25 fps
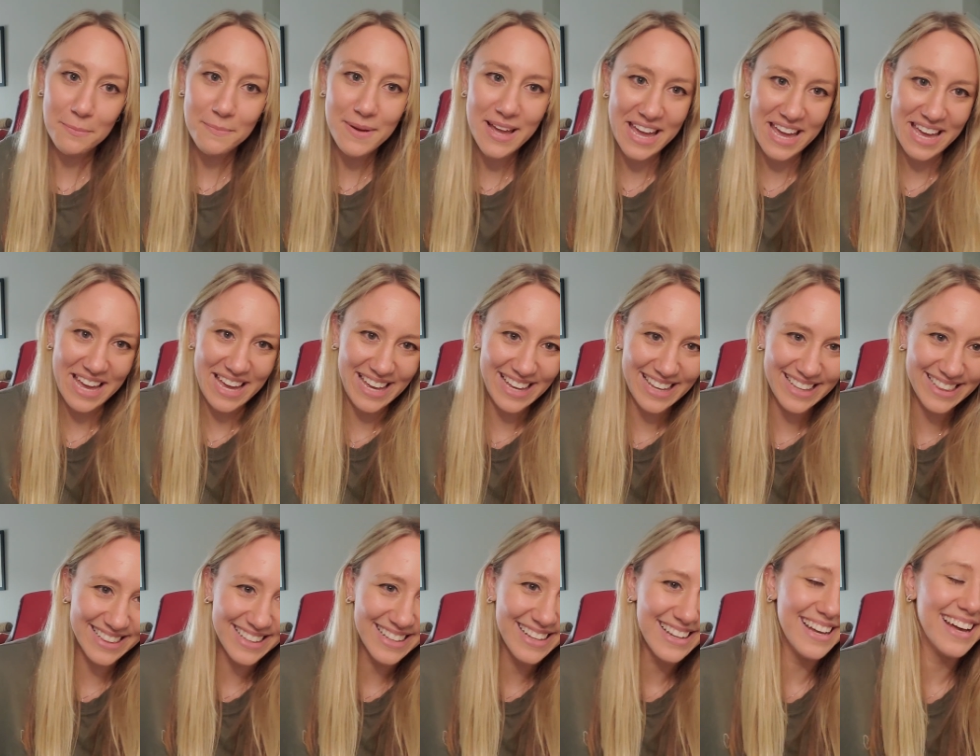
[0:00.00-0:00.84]

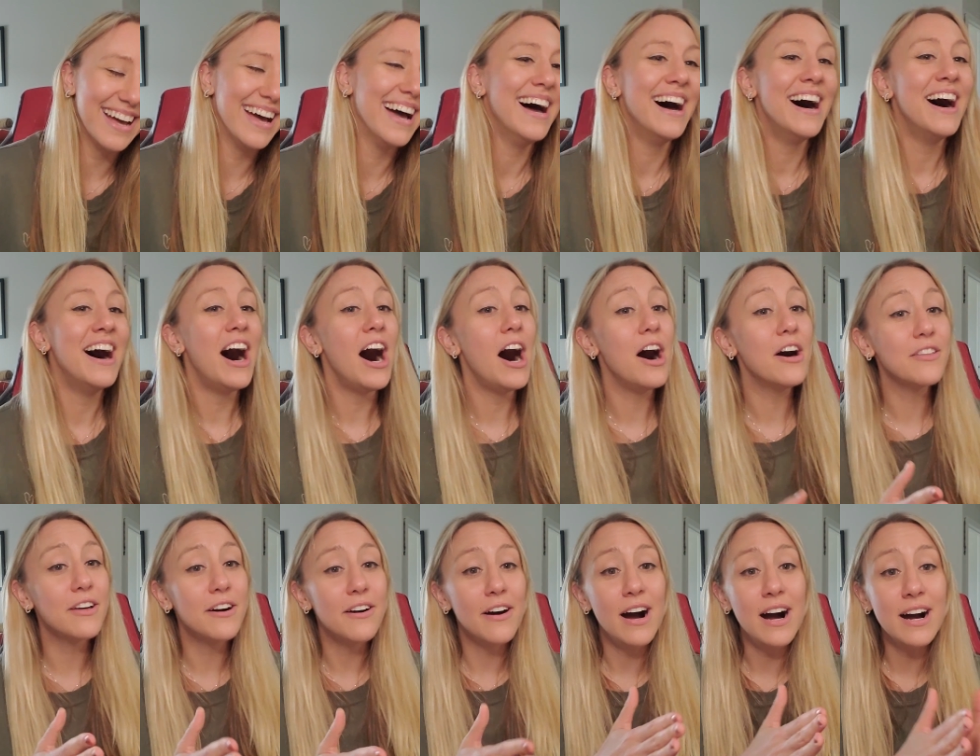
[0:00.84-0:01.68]
mean?
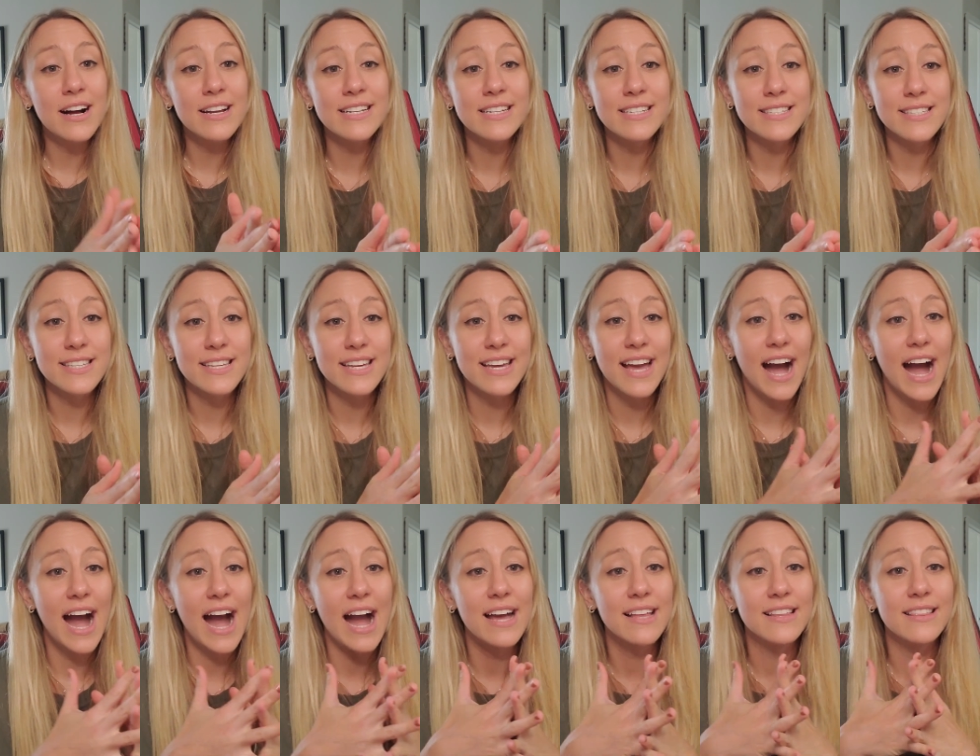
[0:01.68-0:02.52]
Although honestly,
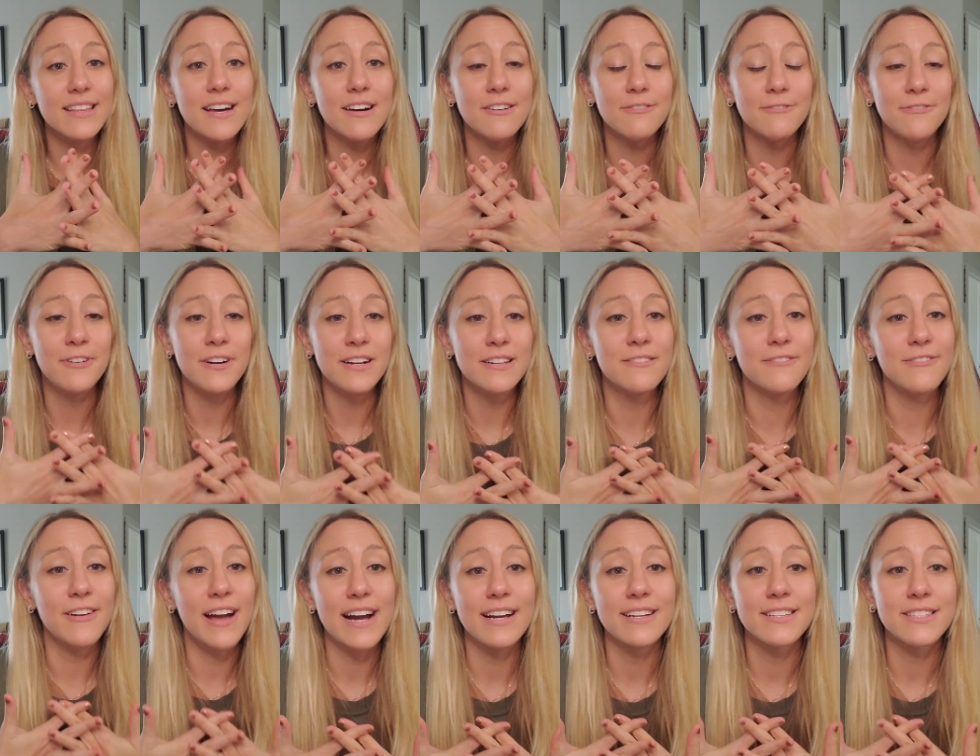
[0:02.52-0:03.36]
I love fun
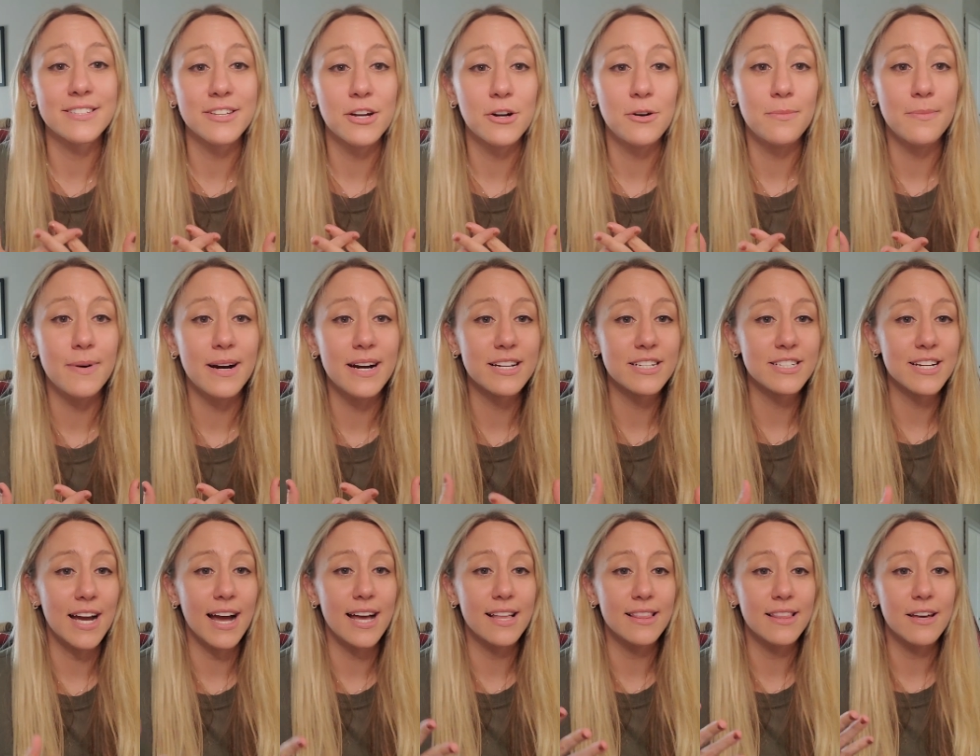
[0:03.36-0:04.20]
facts so much.
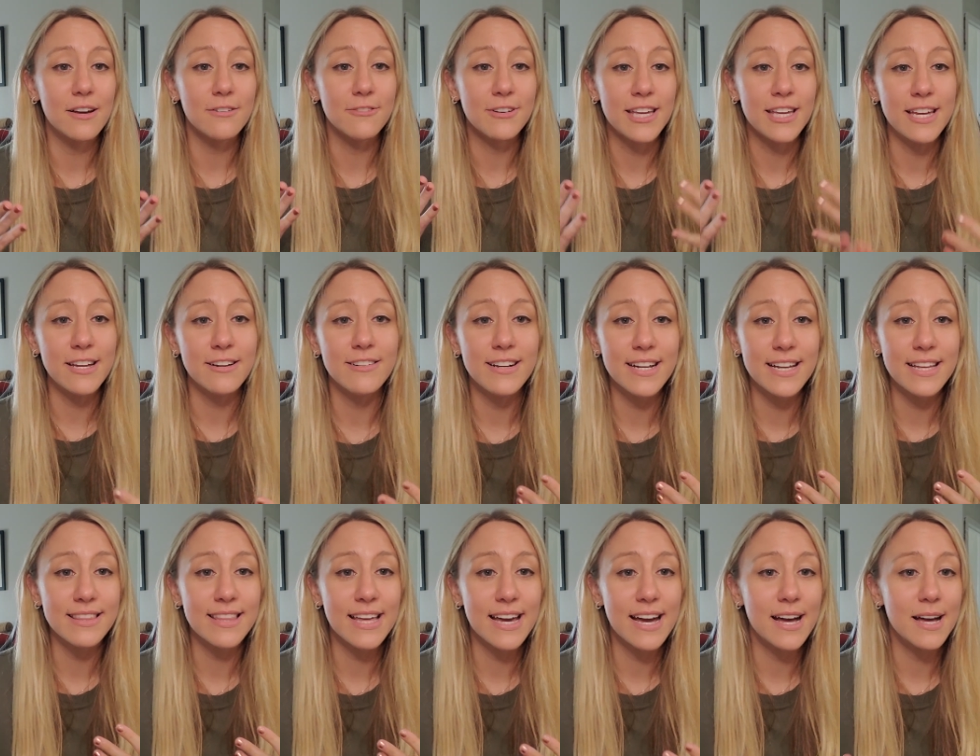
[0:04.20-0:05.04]
I love
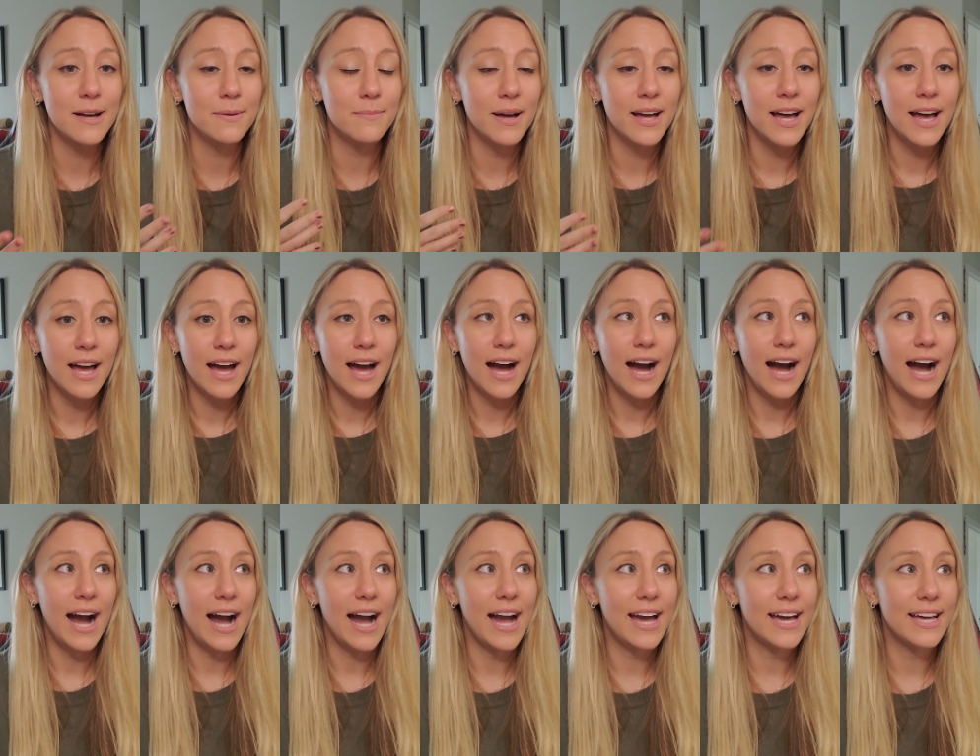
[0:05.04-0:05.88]
hearing them.
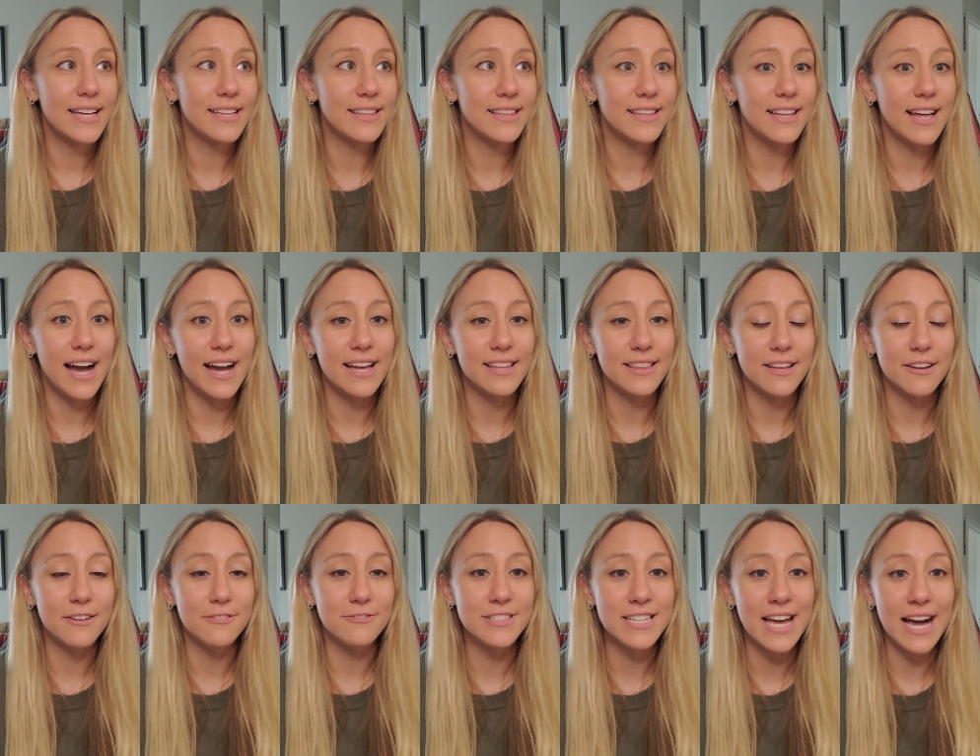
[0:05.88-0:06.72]
I I
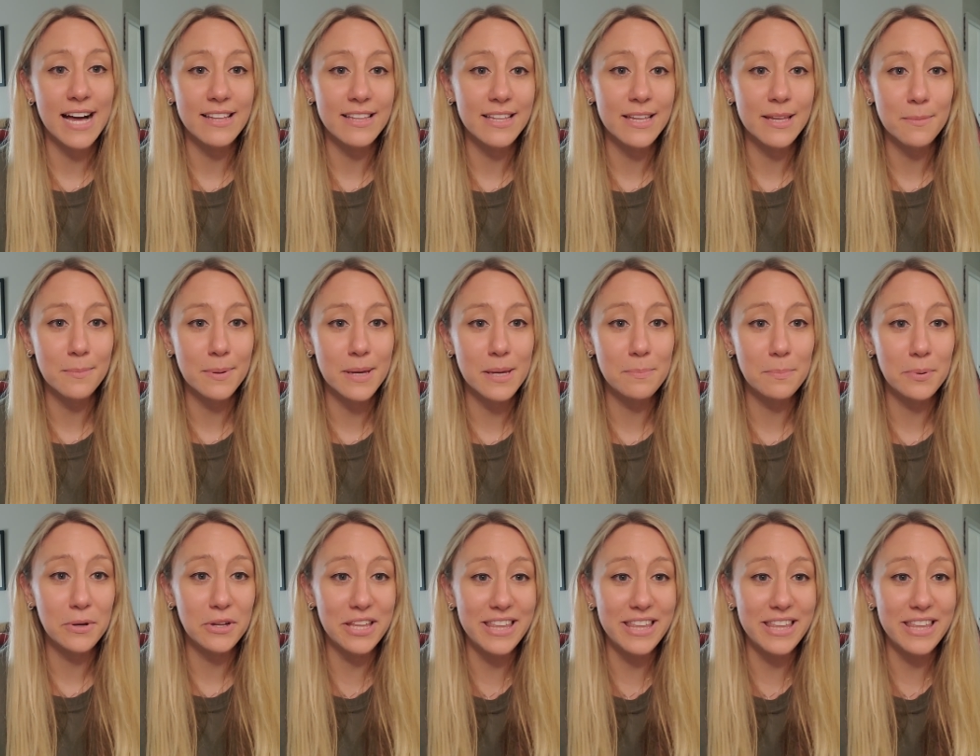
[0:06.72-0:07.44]
love telling people